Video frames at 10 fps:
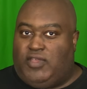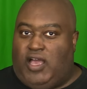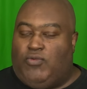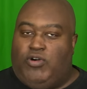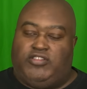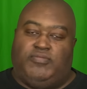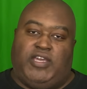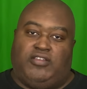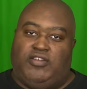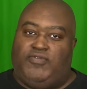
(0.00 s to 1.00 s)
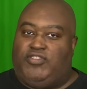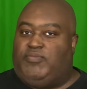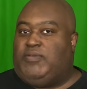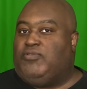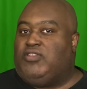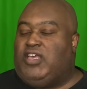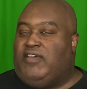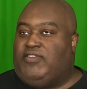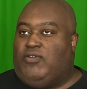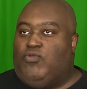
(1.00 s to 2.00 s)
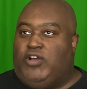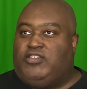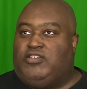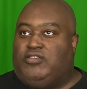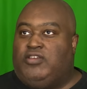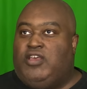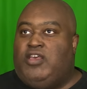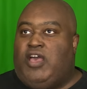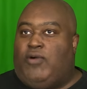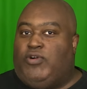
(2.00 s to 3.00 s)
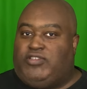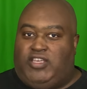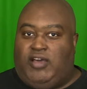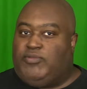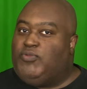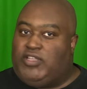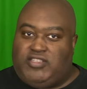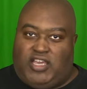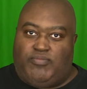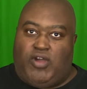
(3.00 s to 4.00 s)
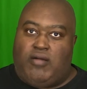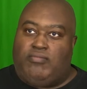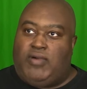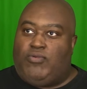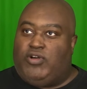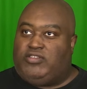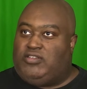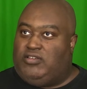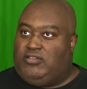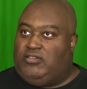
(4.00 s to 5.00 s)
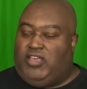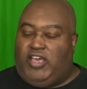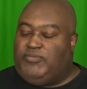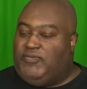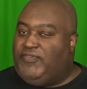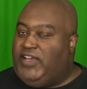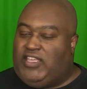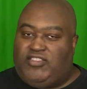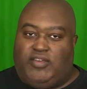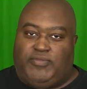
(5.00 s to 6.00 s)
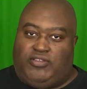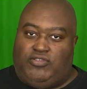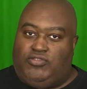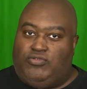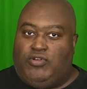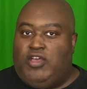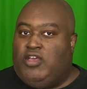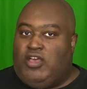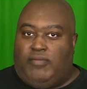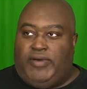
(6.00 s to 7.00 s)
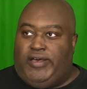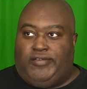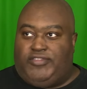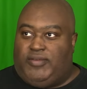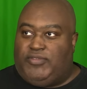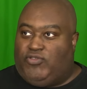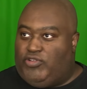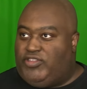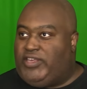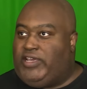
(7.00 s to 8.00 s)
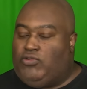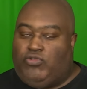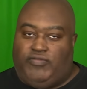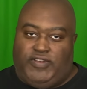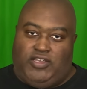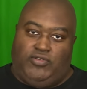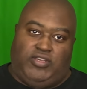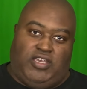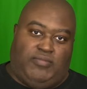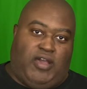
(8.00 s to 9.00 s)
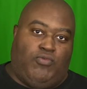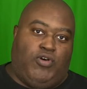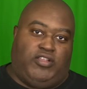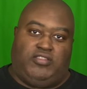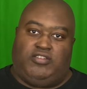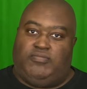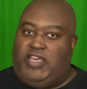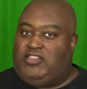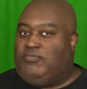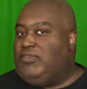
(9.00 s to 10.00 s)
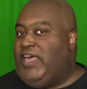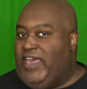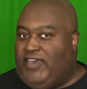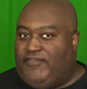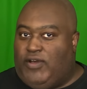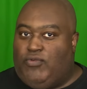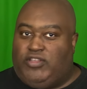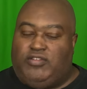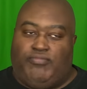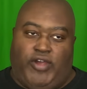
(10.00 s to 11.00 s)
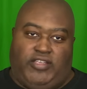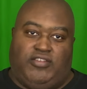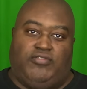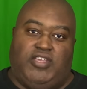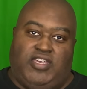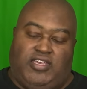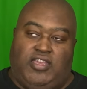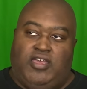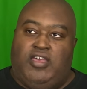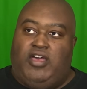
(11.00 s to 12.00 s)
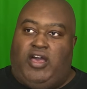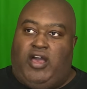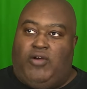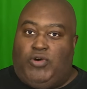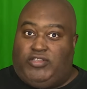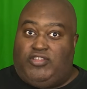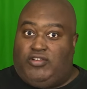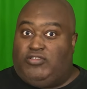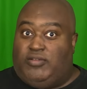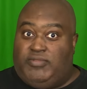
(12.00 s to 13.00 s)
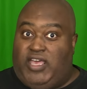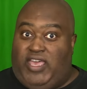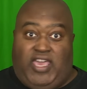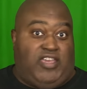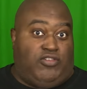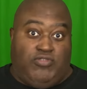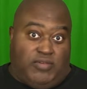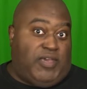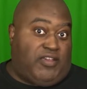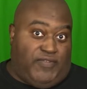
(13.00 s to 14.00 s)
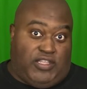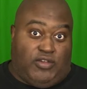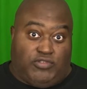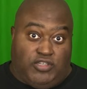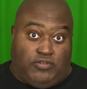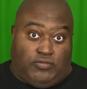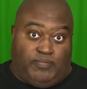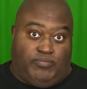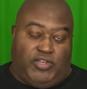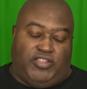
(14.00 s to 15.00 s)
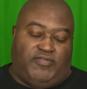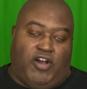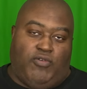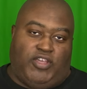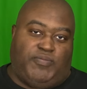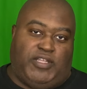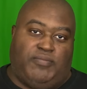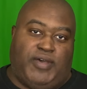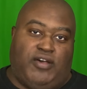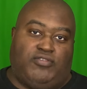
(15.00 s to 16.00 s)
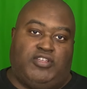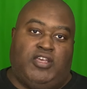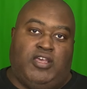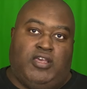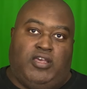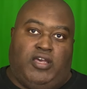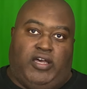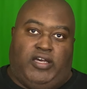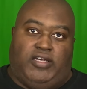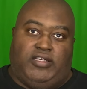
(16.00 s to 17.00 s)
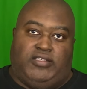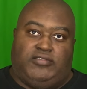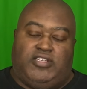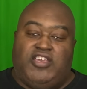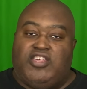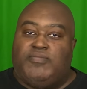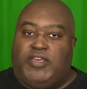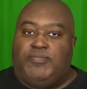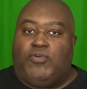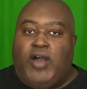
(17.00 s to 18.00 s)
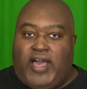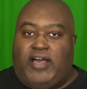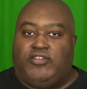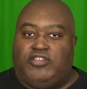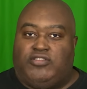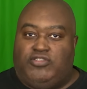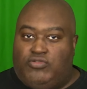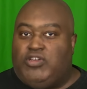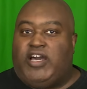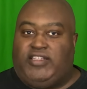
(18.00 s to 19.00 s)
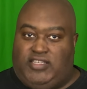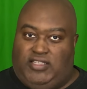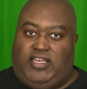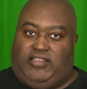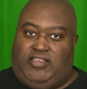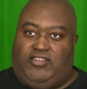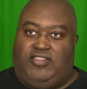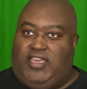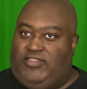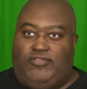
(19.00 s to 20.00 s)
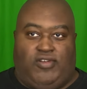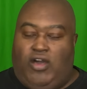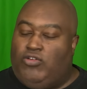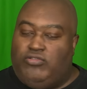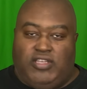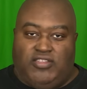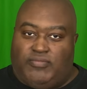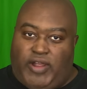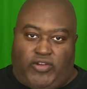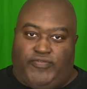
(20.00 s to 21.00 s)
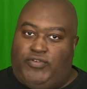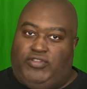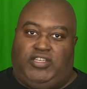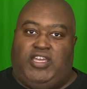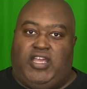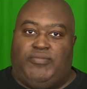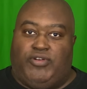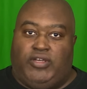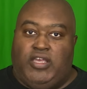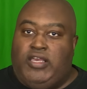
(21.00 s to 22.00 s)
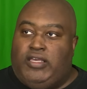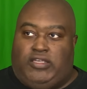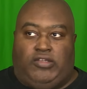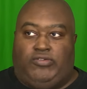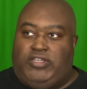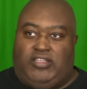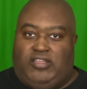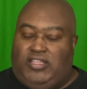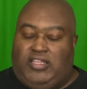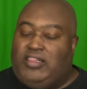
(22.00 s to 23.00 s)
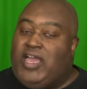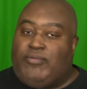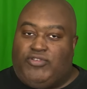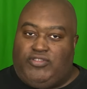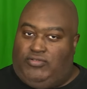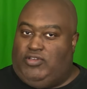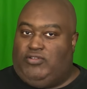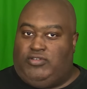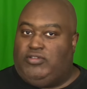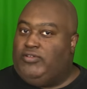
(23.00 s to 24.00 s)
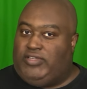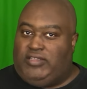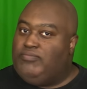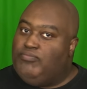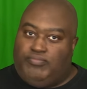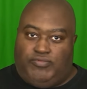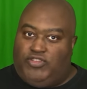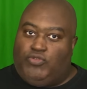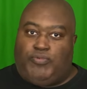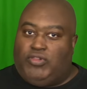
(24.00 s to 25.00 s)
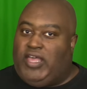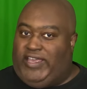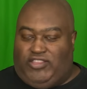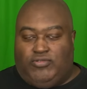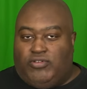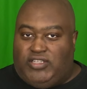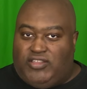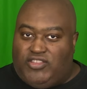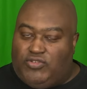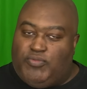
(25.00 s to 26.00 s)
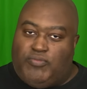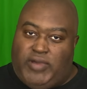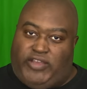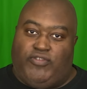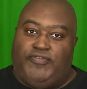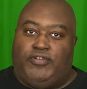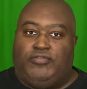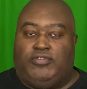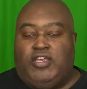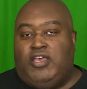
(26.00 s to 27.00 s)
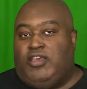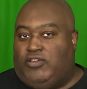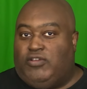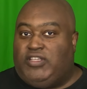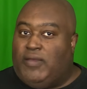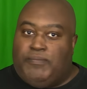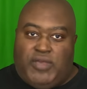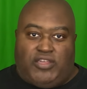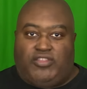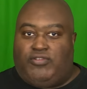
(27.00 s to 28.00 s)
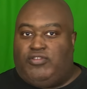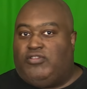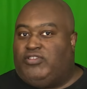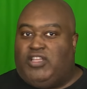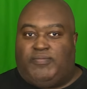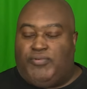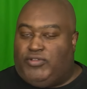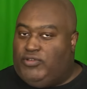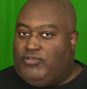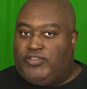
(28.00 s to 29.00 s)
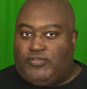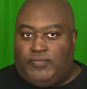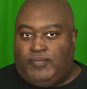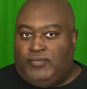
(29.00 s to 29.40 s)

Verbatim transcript: I want to make a difference in people's lives. I want to help them with a tech problem. I want to help them find out something new about some sort of site or a video game. I want to make them laugh. I want to brighten their day. I want to show them that, hey, you can make a video too, because I've always been about teaching people how to do content like this, that all you need is a microphone and a camera. You don't need an elaborate studio. You don't need super lights. need a super microphone. You don't need a mixer. You don't need a producer.